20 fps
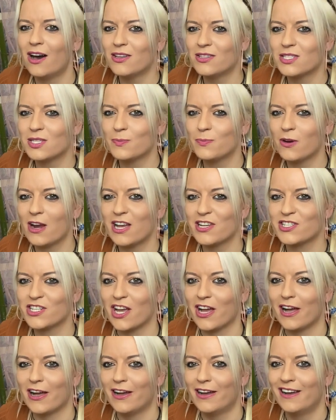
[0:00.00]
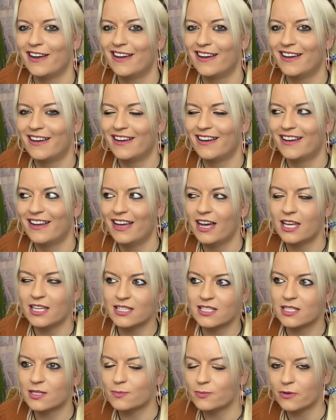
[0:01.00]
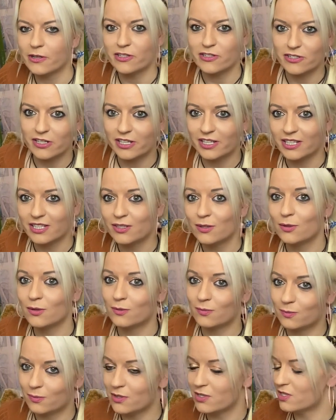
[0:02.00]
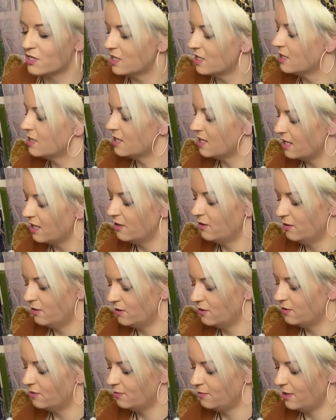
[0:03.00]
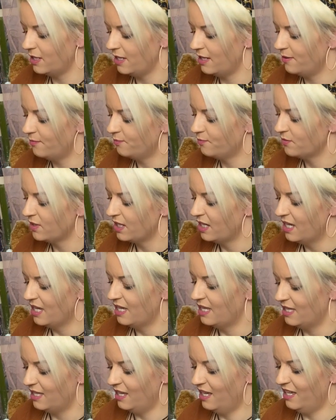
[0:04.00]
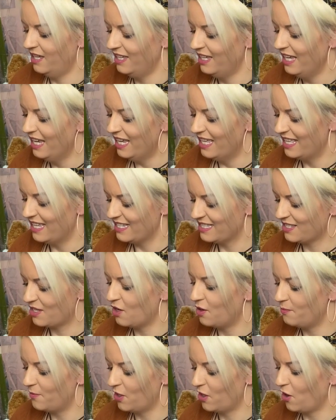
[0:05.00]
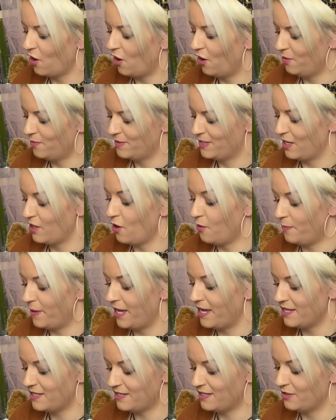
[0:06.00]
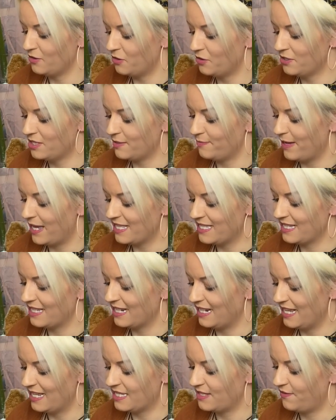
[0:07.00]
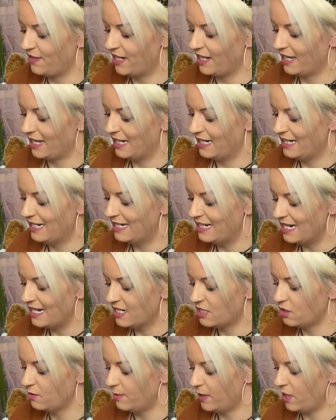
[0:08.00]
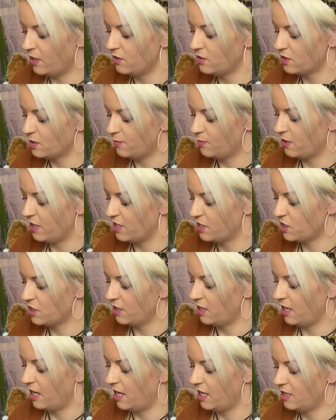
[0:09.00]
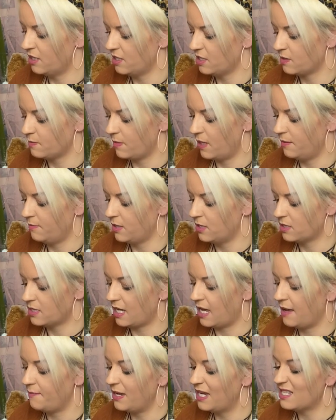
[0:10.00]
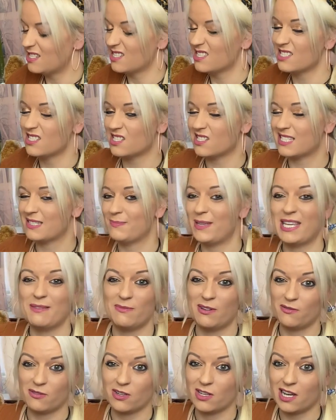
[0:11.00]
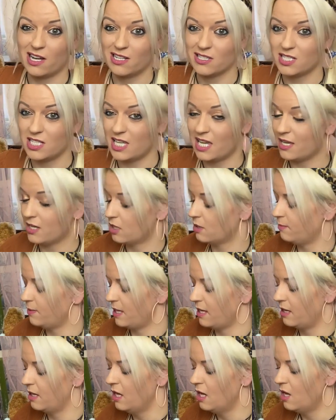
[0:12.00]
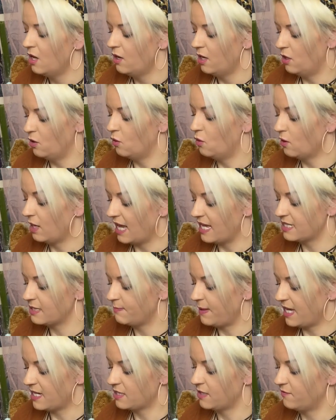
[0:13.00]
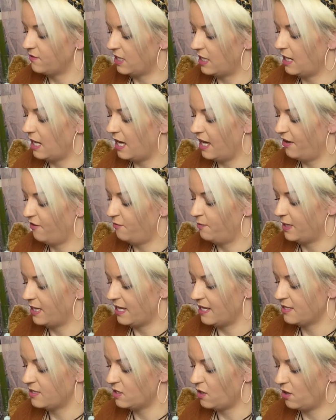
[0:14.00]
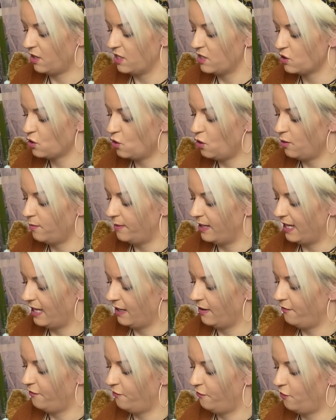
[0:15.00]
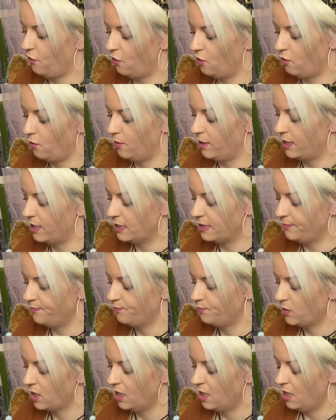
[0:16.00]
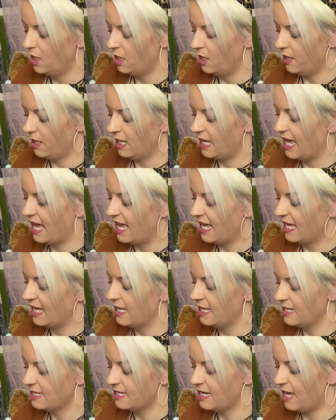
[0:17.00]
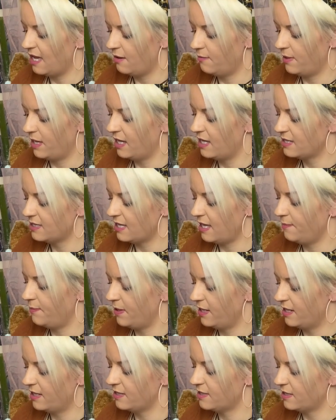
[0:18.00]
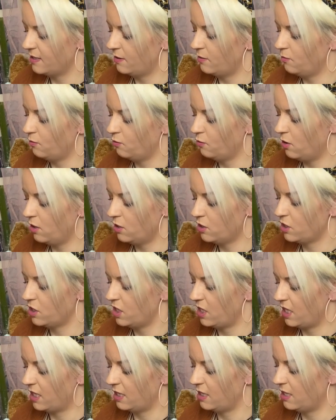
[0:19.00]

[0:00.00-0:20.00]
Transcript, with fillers: Under Pressure. Under pressure, pushing down on me. That's coming up. So your person automatically is feeling a little bit under pressure at this moment in time. It doesn't just mean with regard to you. It could be in all aspects of their life, but that song is coming forward. Okay, can you tell me, is there a person watching